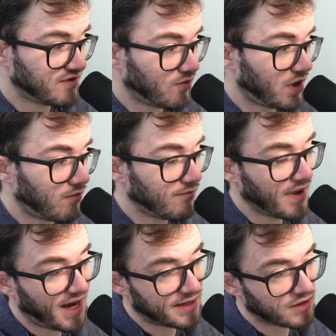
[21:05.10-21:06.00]
well,
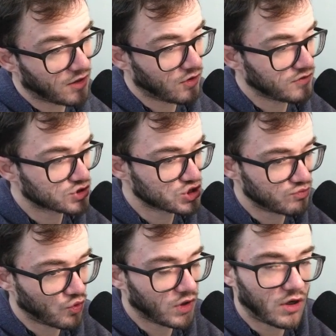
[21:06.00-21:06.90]
and a lot of the
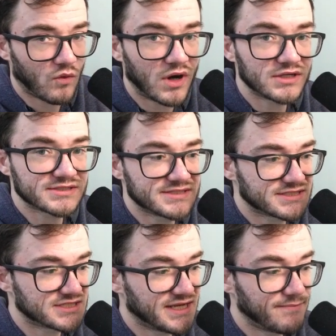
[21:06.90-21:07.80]
smaller alt arts in the
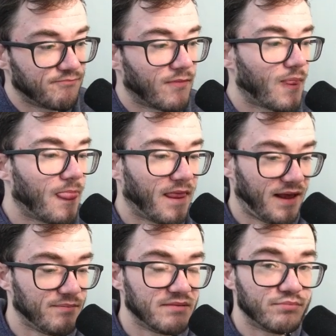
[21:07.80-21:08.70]
set
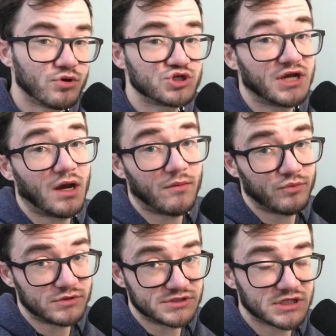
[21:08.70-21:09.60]
have been pushing
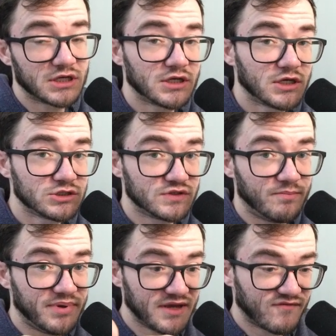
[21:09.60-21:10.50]
upwards. So the
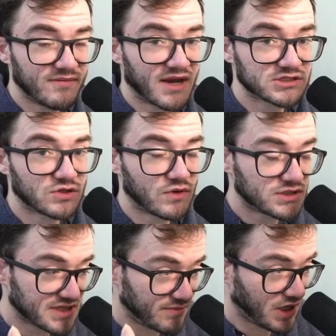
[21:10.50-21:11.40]
big VMAX alt arts
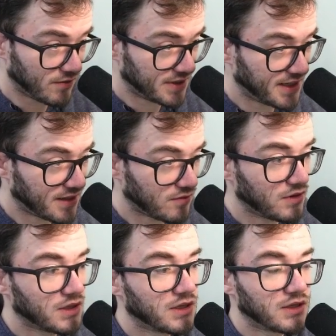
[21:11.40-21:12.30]
have been going down.
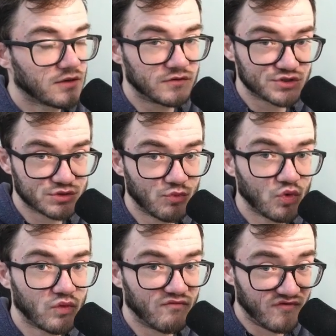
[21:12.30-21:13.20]
The
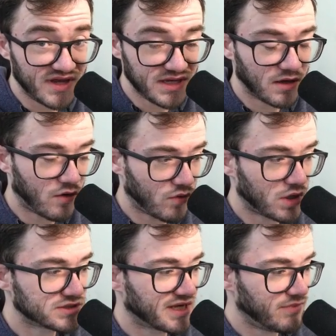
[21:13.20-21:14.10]
small V alt
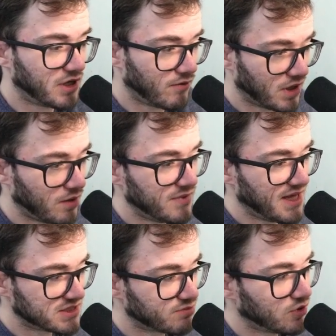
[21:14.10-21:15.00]
arts have been going up. The
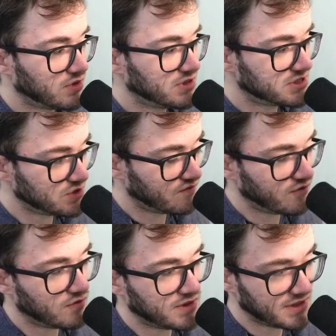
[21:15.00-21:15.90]
Espeon, the
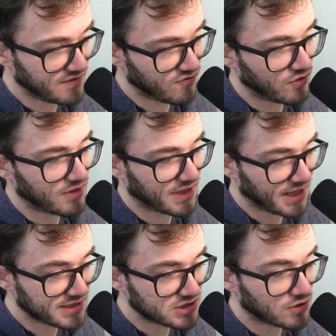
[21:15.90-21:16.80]
Sylveon, the Leafeon, and the
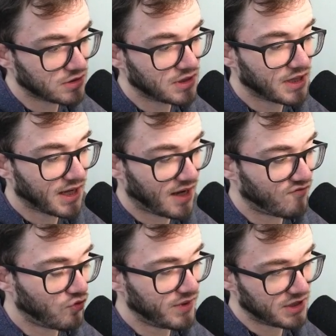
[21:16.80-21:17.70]
Glaceon have
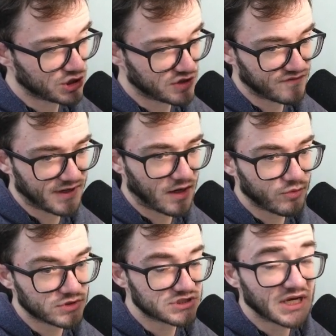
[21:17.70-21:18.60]
all been shifting
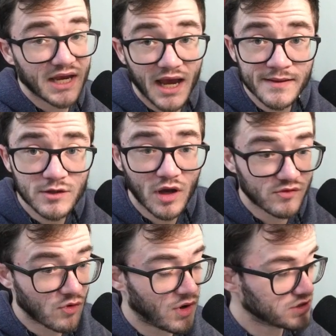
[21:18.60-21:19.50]
upwards. And you've got other
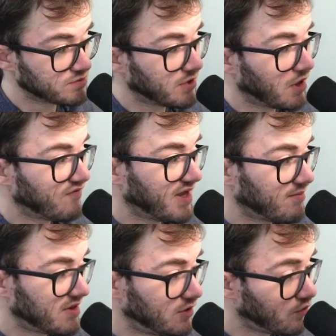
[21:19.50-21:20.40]
alt arts. We can't forget
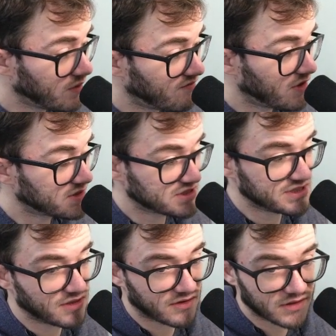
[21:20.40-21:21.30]
about the Noivern
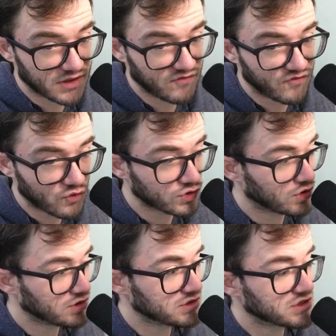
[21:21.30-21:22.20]
sitting at
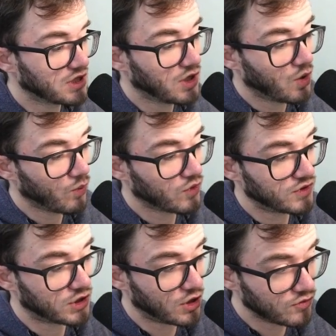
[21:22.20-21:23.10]
$34. You've got
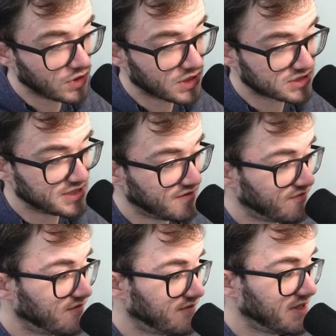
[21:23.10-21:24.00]
the Golurk sitting at
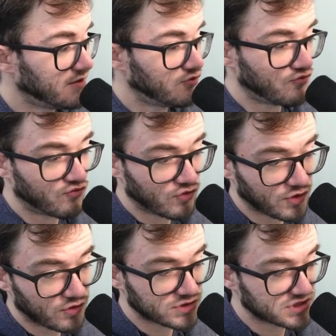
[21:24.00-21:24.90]
$15. The
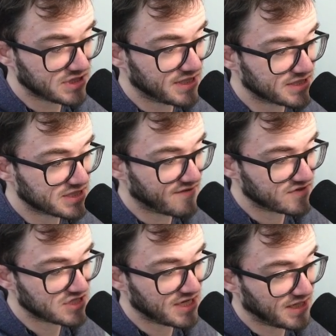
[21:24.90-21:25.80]
Duraludon sitting at
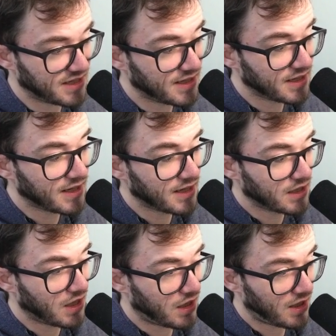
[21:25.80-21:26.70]
$17.
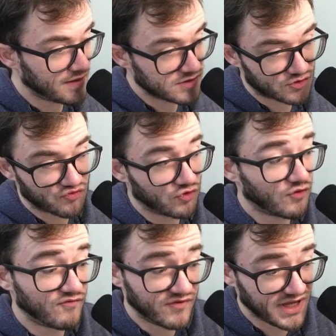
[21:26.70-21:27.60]
And the
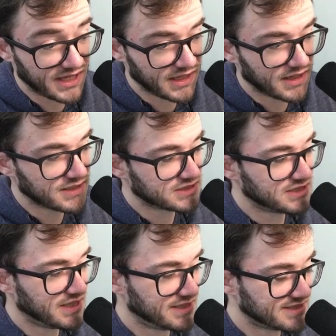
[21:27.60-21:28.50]
Duraludon V sitting at